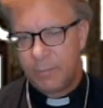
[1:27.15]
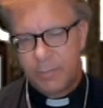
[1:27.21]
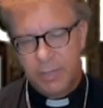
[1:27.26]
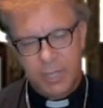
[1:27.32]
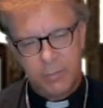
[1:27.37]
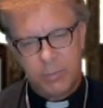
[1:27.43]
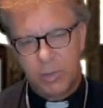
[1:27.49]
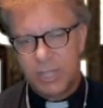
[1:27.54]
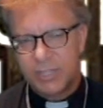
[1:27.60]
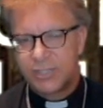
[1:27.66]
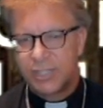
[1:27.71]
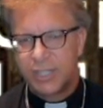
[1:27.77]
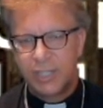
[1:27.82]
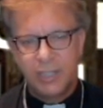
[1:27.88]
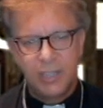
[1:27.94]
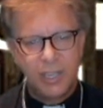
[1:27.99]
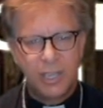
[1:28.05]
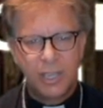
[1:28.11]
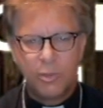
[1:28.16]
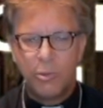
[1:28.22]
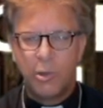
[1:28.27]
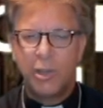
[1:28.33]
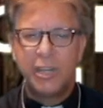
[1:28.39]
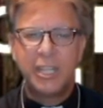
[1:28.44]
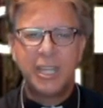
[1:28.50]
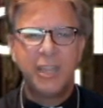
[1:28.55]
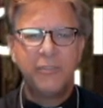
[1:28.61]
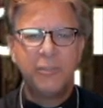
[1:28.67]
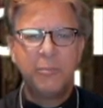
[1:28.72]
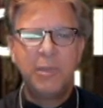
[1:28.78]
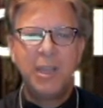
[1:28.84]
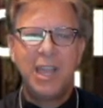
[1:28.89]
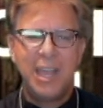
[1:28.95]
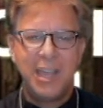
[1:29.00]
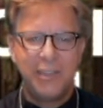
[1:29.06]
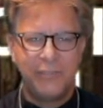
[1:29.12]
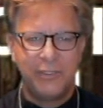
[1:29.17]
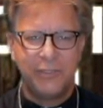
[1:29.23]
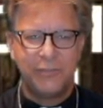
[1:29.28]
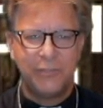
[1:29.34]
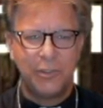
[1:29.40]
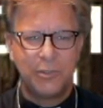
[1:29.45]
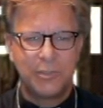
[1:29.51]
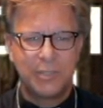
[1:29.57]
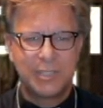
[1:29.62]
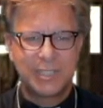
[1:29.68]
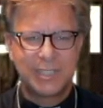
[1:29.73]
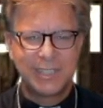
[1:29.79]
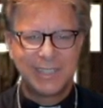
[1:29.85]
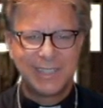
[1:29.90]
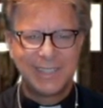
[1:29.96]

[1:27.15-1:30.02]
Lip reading: Be a blessing. Go out and give them heaven, folks.